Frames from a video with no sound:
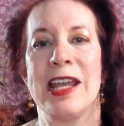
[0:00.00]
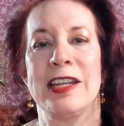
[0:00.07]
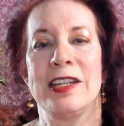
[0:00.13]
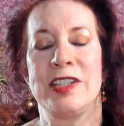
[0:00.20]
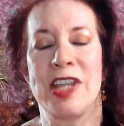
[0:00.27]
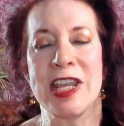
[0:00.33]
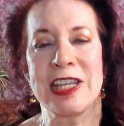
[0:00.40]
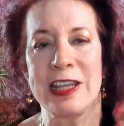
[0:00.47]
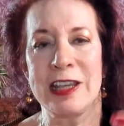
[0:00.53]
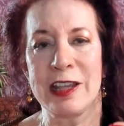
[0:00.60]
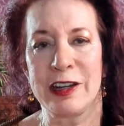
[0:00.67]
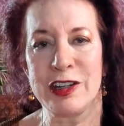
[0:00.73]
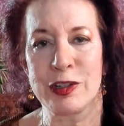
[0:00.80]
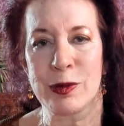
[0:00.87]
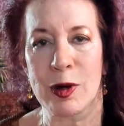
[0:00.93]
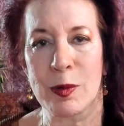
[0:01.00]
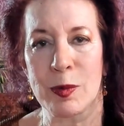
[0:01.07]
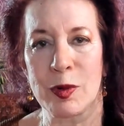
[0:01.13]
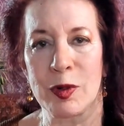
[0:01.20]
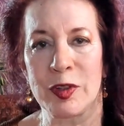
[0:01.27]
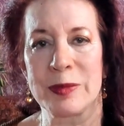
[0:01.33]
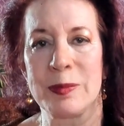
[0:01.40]
taking it into a
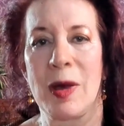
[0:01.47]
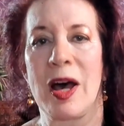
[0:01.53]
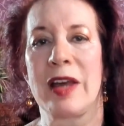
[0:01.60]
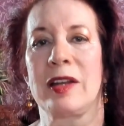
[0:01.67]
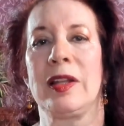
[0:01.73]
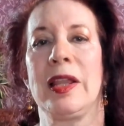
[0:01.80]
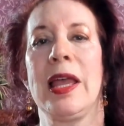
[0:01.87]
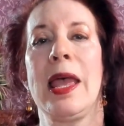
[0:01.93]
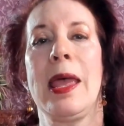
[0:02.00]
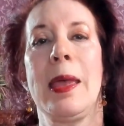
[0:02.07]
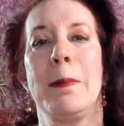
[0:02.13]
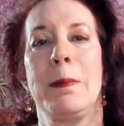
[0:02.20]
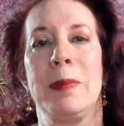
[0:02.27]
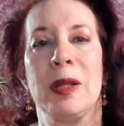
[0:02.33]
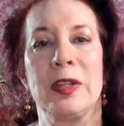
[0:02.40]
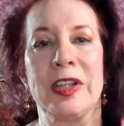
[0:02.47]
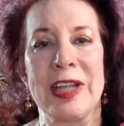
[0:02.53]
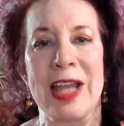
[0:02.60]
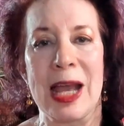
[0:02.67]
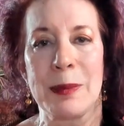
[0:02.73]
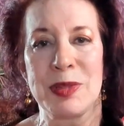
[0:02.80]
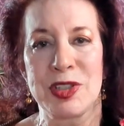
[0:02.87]
world model, building
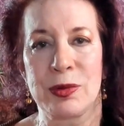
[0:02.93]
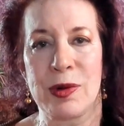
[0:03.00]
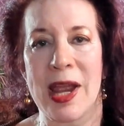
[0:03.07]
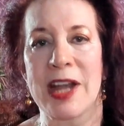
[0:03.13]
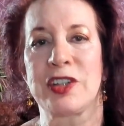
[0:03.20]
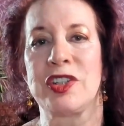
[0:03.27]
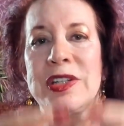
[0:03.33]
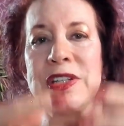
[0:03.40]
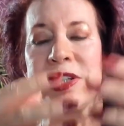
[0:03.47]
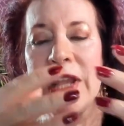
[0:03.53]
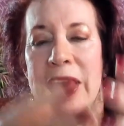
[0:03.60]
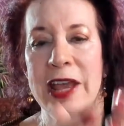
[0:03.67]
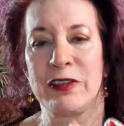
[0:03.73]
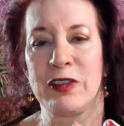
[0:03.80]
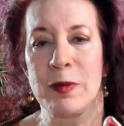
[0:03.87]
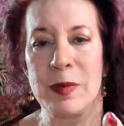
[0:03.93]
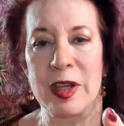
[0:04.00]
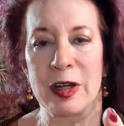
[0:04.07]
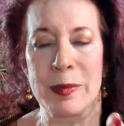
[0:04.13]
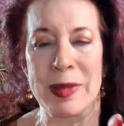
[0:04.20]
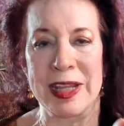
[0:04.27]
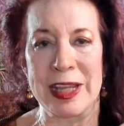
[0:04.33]
abstractions, and from
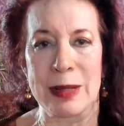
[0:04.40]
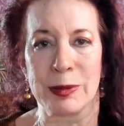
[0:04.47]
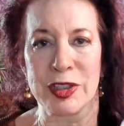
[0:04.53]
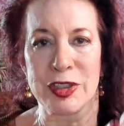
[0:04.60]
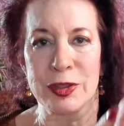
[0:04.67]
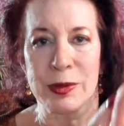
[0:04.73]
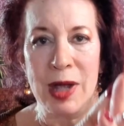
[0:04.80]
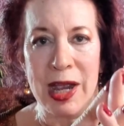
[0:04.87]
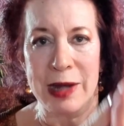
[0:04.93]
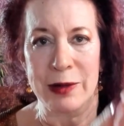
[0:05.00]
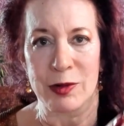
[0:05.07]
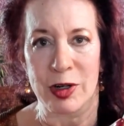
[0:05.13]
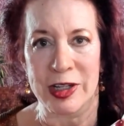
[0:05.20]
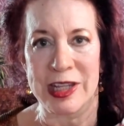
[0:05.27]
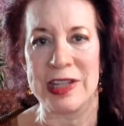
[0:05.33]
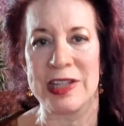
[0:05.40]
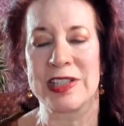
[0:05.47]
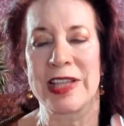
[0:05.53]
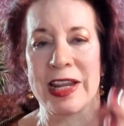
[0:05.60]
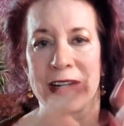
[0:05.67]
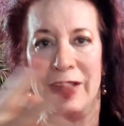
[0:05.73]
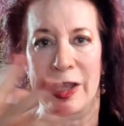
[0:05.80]
there being able to do hierarchies
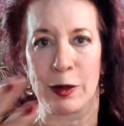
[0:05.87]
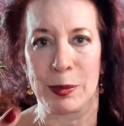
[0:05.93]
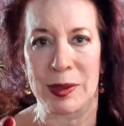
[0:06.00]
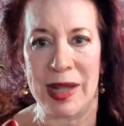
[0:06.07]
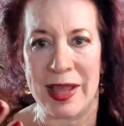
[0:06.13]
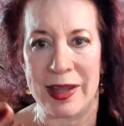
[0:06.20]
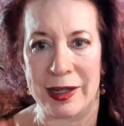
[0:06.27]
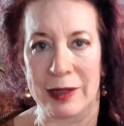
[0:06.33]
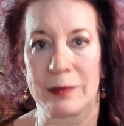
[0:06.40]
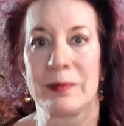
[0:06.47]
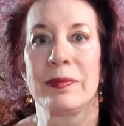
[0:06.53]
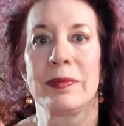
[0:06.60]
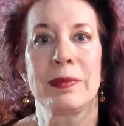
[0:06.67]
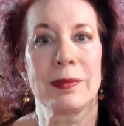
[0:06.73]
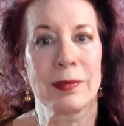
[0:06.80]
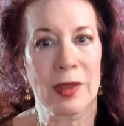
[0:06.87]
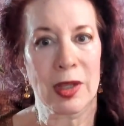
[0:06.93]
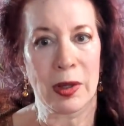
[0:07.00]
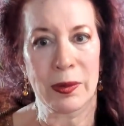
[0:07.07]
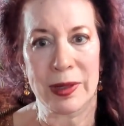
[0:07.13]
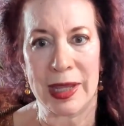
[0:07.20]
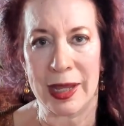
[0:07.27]
that allow planning.
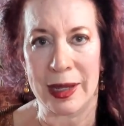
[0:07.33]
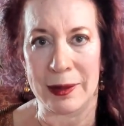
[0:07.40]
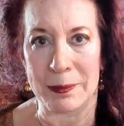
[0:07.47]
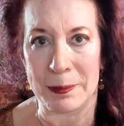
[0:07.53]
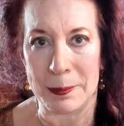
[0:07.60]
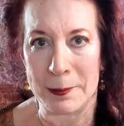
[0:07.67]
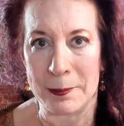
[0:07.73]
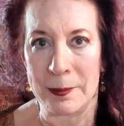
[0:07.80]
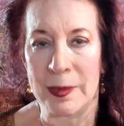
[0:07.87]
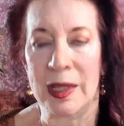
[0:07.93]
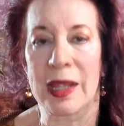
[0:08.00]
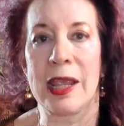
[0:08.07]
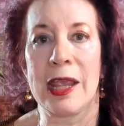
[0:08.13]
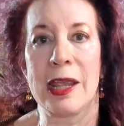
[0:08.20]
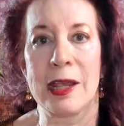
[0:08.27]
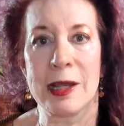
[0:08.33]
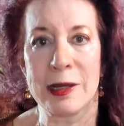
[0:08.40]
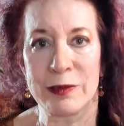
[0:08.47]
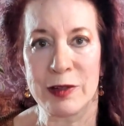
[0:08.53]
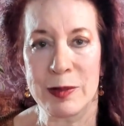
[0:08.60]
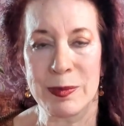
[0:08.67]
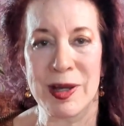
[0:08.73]
Okay,
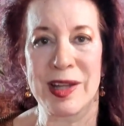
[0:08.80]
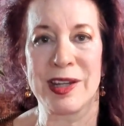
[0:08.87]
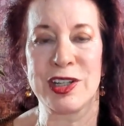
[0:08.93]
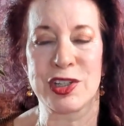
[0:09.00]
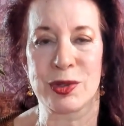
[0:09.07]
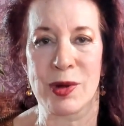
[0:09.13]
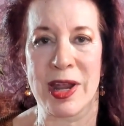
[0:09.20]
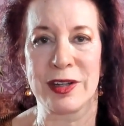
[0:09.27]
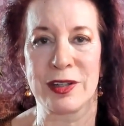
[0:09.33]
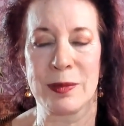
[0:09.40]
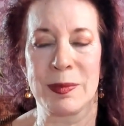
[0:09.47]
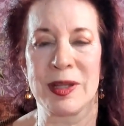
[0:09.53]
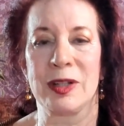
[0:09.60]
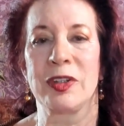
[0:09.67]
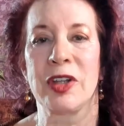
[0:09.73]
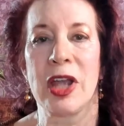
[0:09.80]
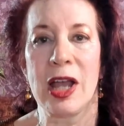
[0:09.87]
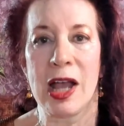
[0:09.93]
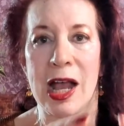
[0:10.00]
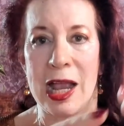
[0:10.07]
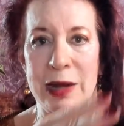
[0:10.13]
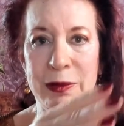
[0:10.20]
everybody's trying to build
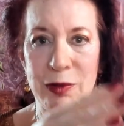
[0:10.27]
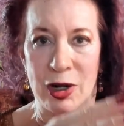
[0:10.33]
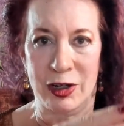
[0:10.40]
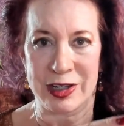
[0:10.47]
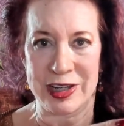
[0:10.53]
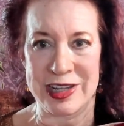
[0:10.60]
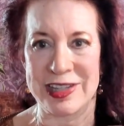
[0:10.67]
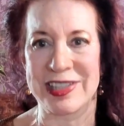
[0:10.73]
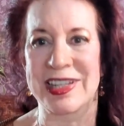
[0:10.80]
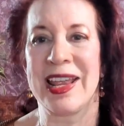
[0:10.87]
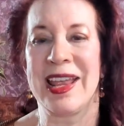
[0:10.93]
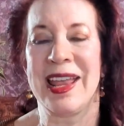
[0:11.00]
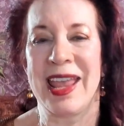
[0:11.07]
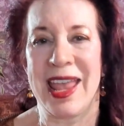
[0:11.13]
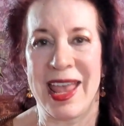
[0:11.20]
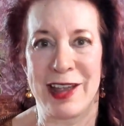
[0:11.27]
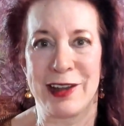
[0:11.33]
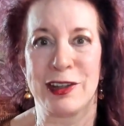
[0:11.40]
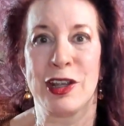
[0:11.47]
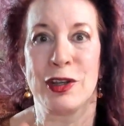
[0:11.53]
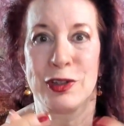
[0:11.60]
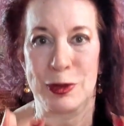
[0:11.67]
hierarchies
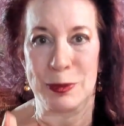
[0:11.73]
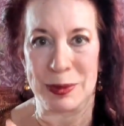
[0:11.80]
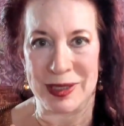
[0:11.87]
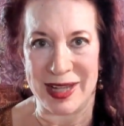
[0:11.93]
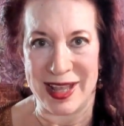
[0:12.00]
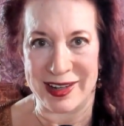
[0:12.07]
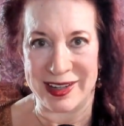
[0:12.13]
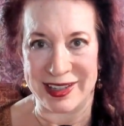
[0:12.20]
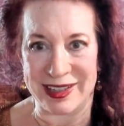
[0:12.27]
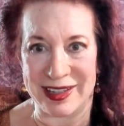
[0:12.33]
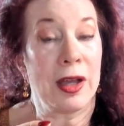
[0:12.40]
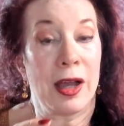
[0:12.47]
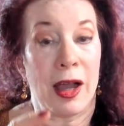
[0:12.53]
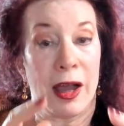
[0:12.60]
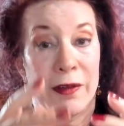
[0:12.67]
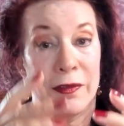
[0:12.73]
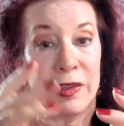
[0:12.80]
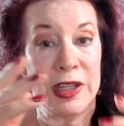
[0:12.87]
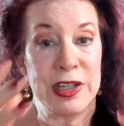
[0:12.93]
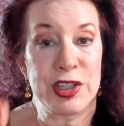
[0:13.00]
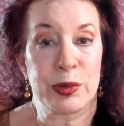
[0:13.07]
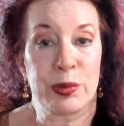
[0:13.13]
and do planning. Of
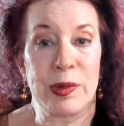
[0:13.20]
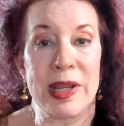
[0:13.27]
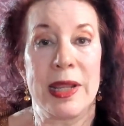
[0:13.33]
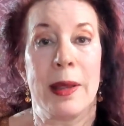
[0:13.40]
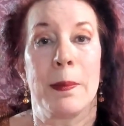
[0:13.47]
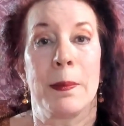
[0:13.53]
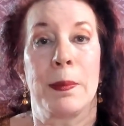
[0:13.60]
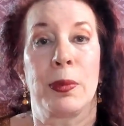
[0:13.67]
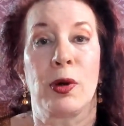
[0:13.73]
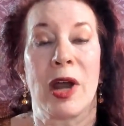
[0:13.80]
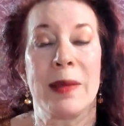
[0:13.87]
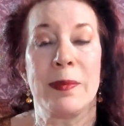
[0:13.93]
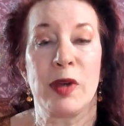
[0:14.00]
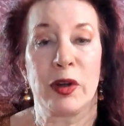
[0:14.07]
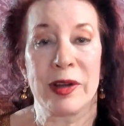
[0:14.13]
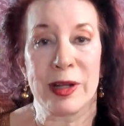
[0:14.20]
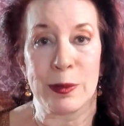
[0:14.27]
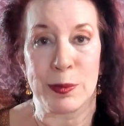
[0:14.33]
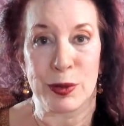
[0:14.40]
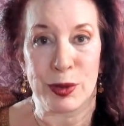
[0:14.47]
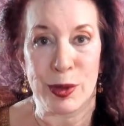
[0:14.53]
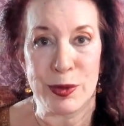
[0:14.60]
these three primary
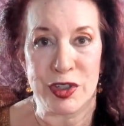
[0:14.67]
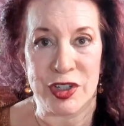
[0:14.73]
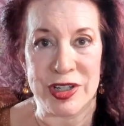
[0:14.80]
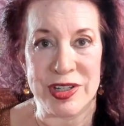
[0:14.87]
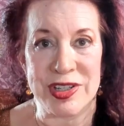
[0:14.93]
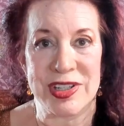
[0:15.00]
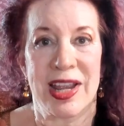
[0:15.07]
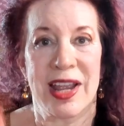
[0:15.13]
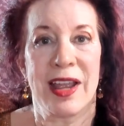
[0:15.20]
approaches,